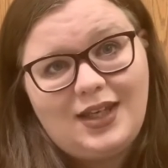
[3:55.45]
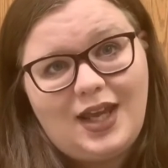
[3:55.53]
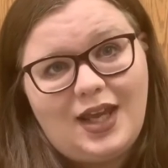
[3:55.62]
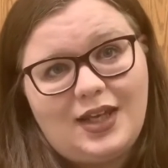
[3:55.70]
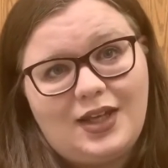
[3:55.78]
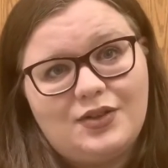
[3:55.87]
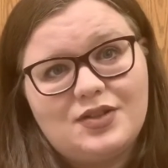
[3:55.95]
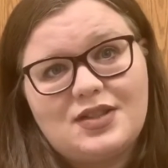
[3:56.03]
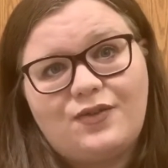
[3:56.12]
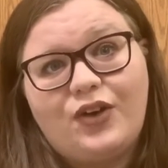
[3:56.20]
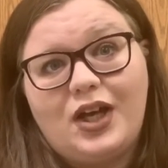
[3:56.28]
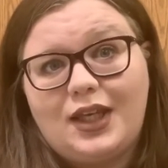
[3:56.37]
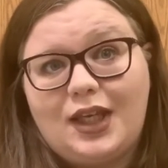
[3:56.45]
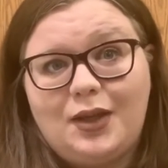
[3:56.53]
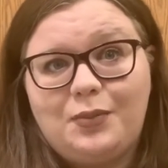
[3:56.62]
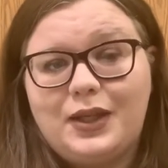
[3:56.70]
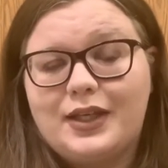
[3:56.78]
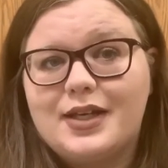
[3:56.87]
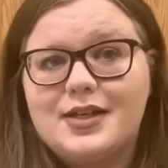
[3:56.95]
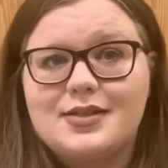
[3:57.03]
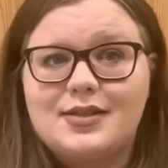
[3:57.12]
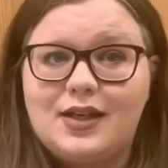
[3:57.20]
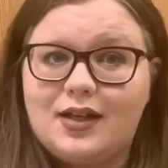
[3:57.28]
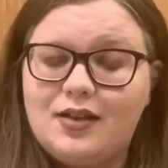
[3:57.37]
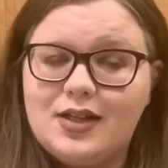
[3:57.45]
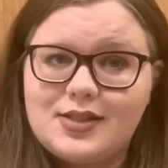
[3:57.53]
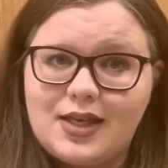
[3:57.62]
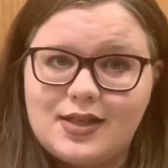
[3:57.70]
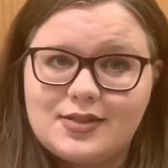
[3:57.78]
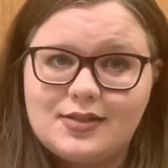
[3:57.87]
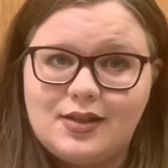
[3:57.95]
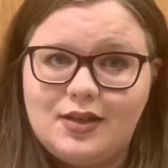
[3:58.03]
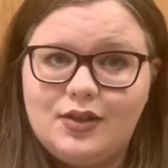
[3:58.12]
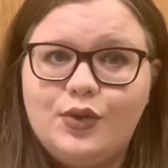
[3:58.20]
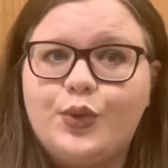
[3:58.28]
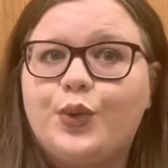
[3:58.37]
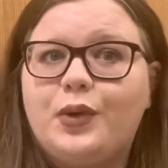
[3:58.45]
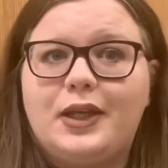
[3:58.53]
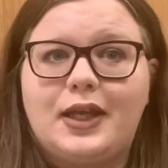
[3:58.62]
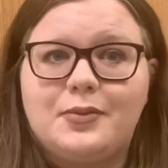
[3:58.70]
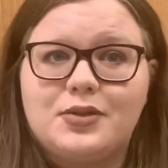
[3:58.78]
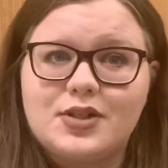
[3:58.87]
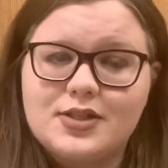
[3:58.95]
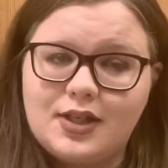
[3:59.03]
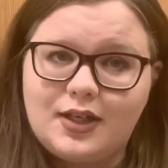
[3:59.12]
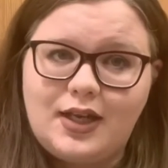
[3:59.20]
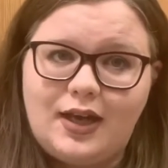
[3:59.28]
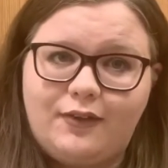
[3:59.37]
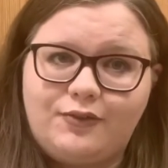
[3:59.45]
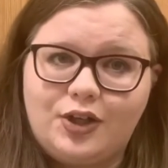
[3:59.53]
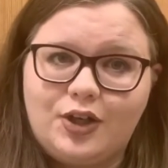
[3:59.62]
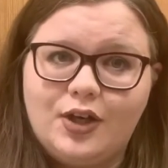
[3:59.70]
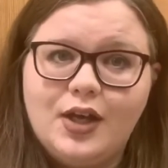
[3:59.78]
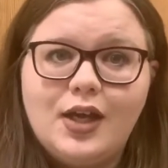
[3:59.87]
And it's funny because Nikola Tesla, who we named our son after,